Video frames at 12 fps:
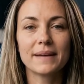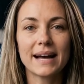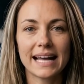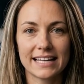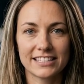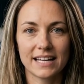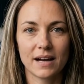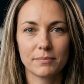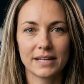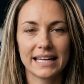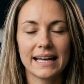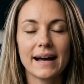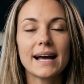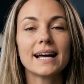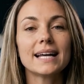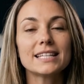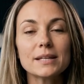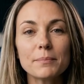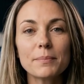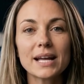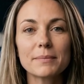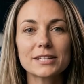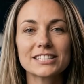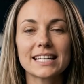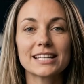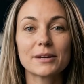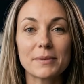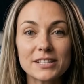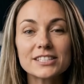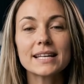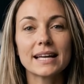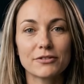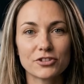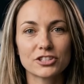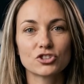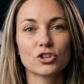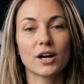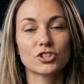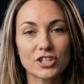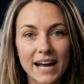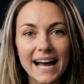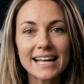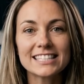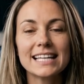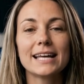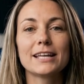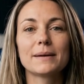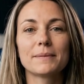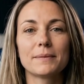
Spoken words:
XRP is a payment settlement infrastructure asset.